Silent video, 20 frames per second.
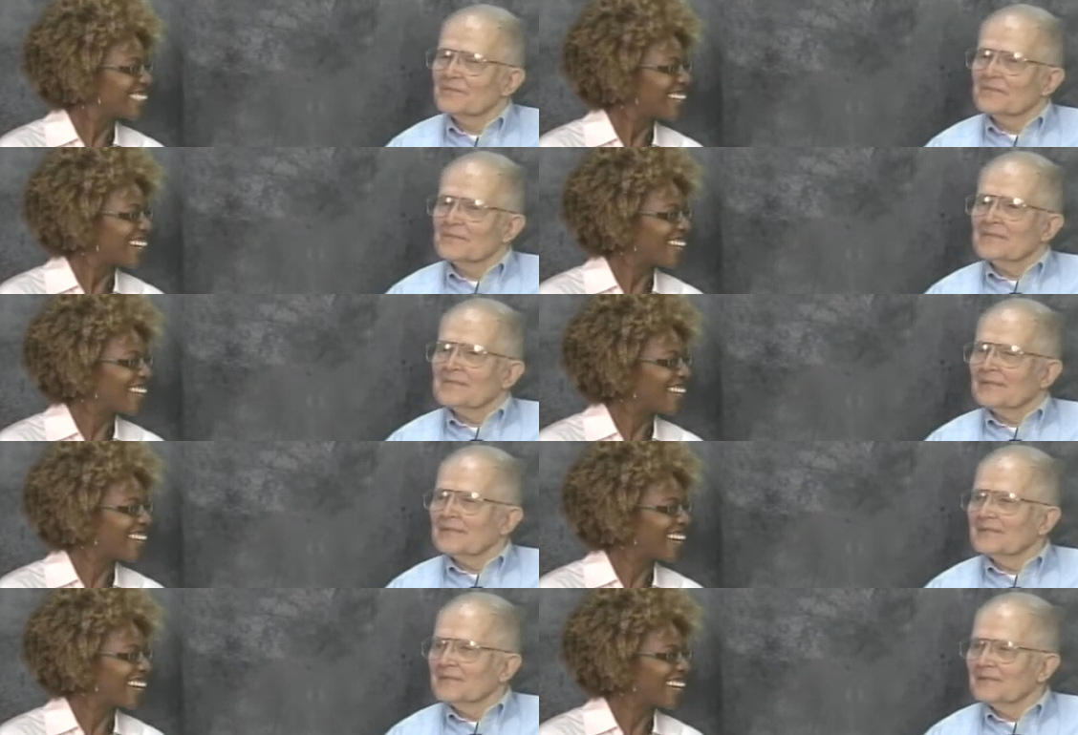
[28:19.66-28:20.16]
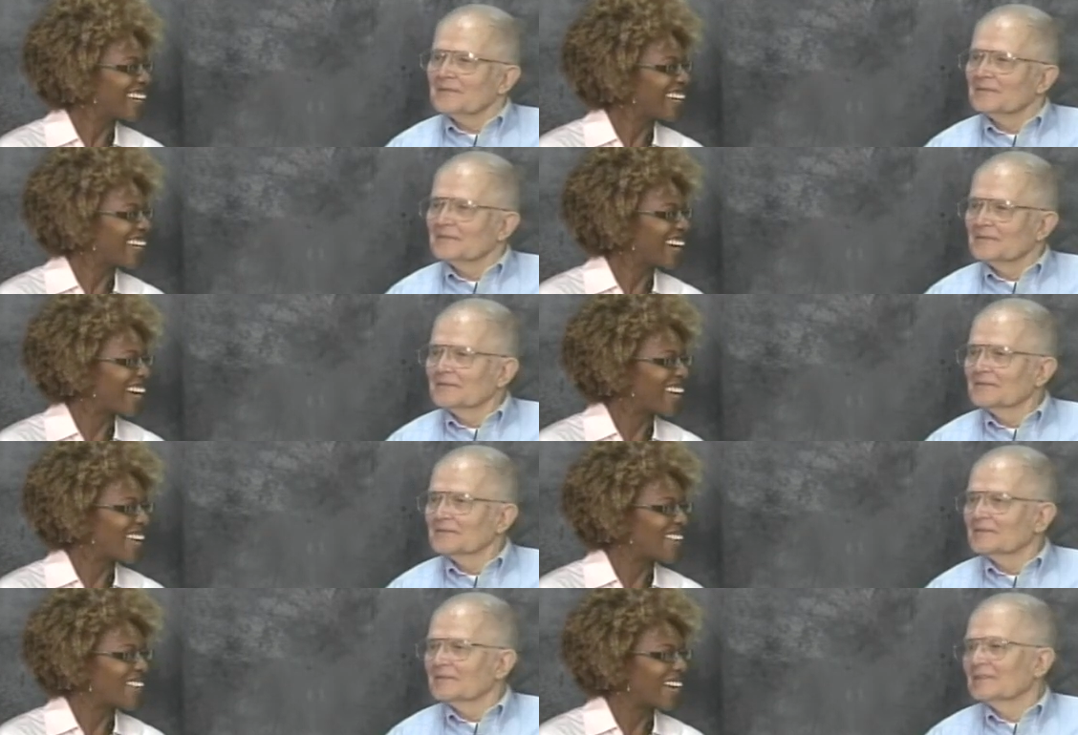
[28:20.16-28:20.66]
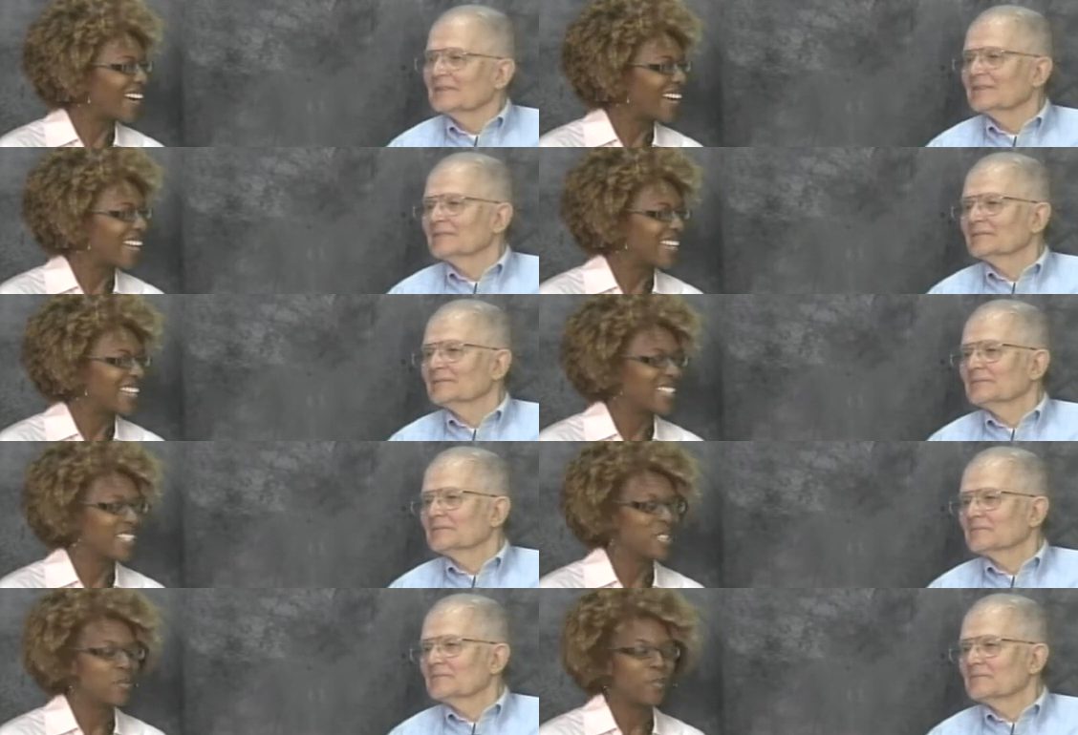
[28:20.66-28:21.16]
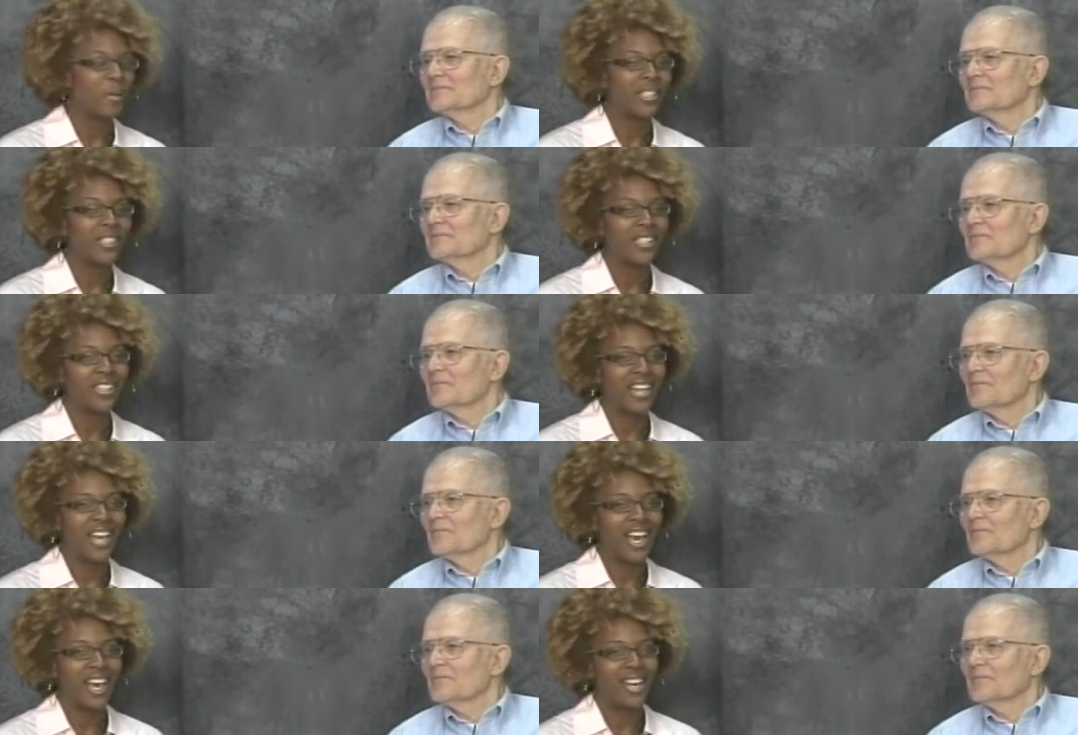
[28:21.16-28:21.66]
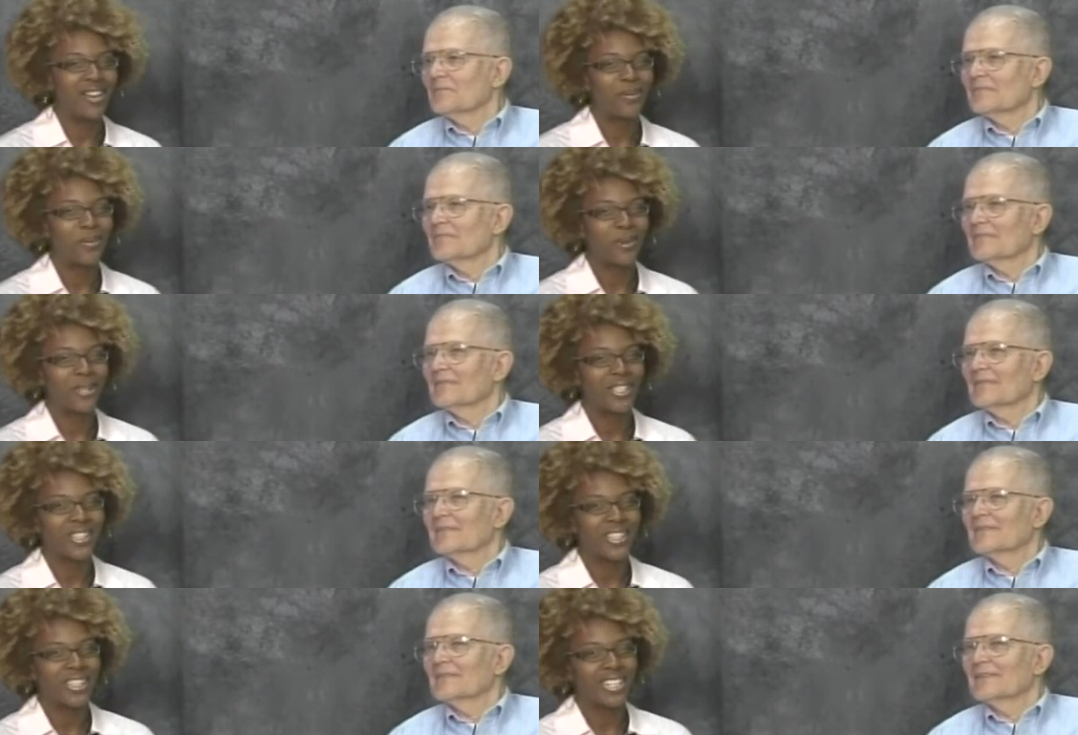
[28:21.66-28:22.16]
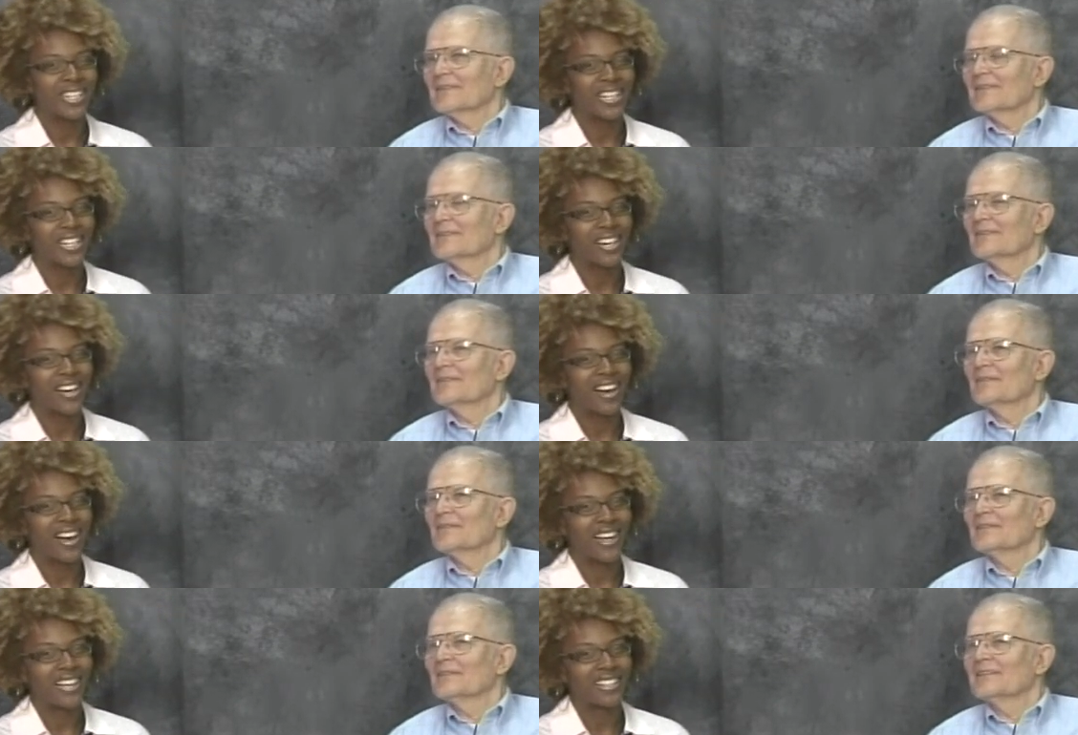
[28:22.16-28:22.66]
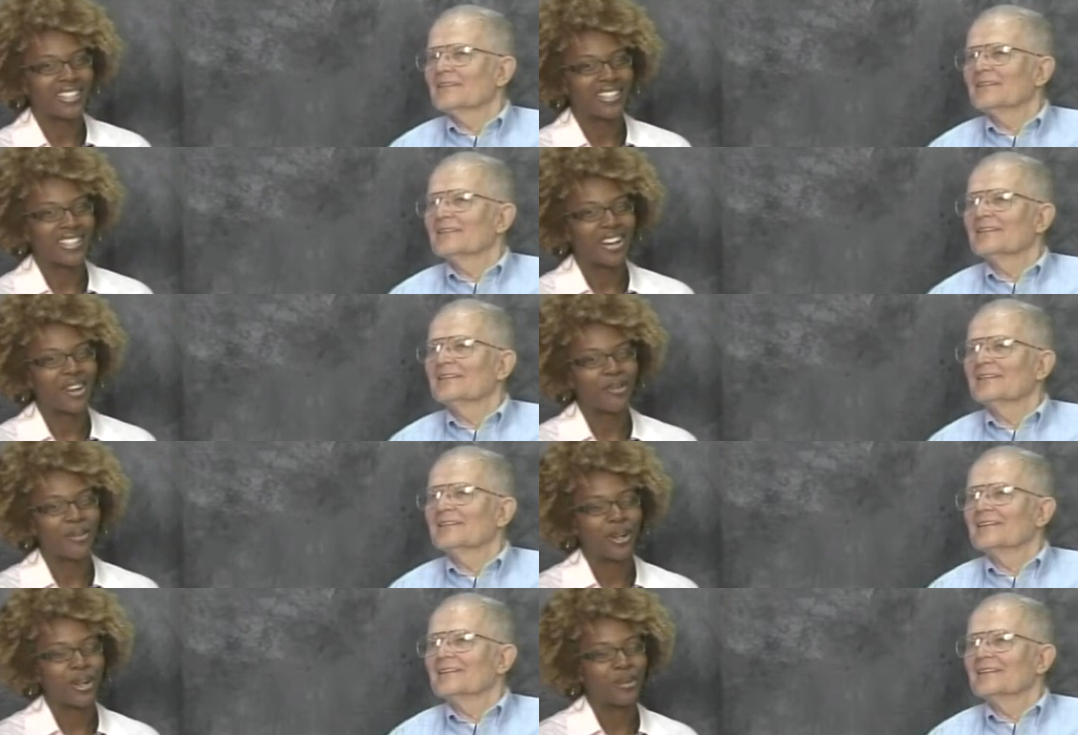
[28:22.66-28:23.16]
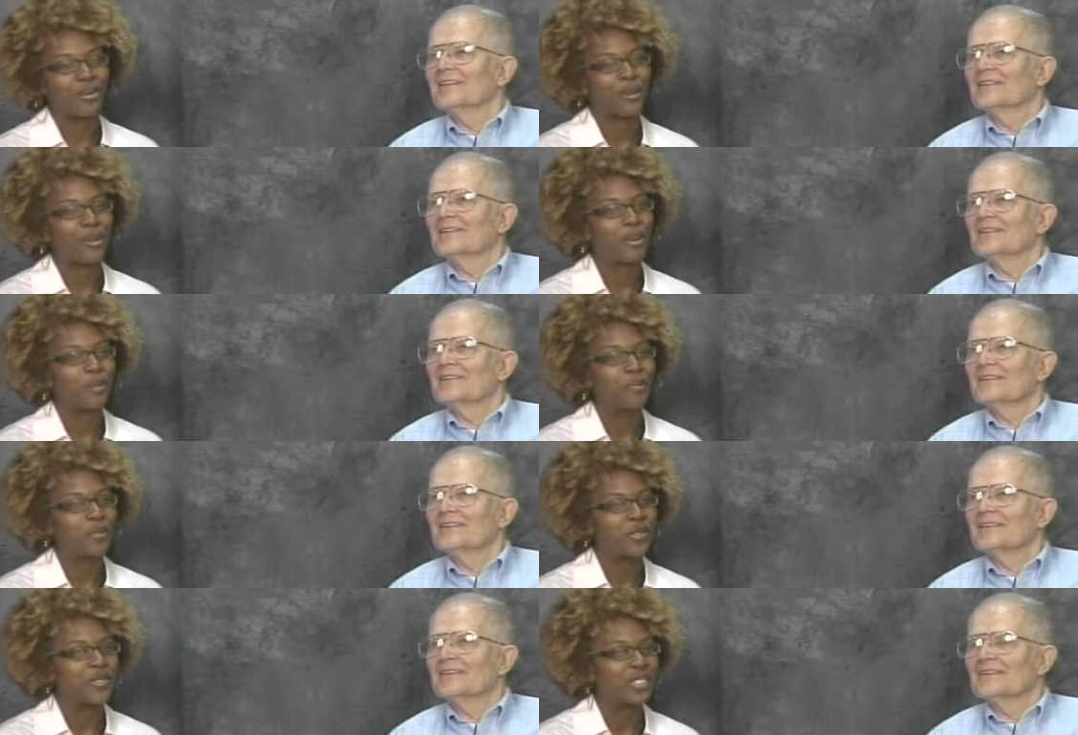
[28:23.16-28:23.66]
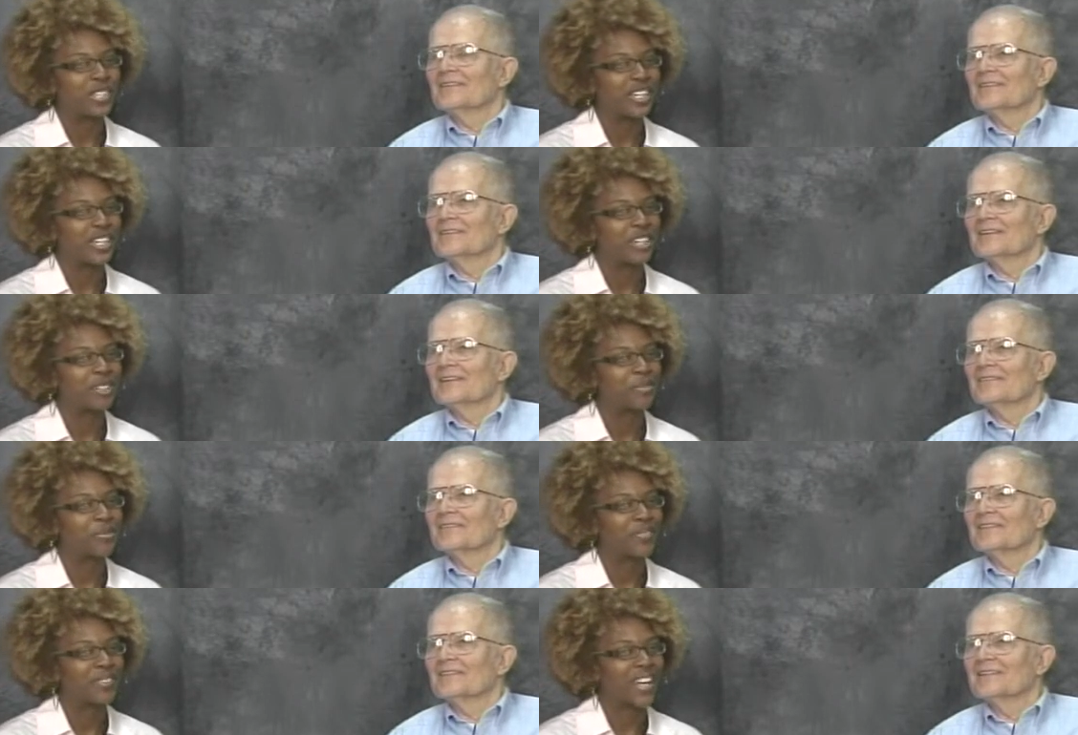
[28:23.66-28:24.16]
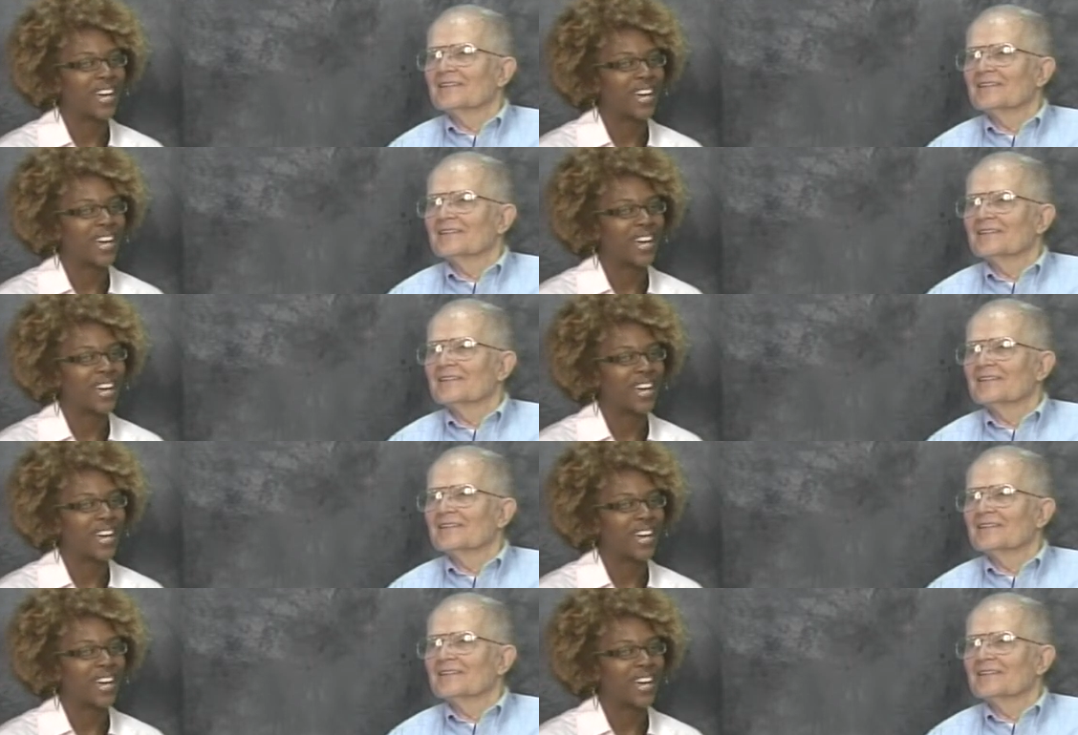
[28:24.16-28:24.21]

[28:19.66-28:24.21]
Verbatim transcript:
Speaker 1: Okay, all right. And spend the day with the Arkansas Railroad Museum.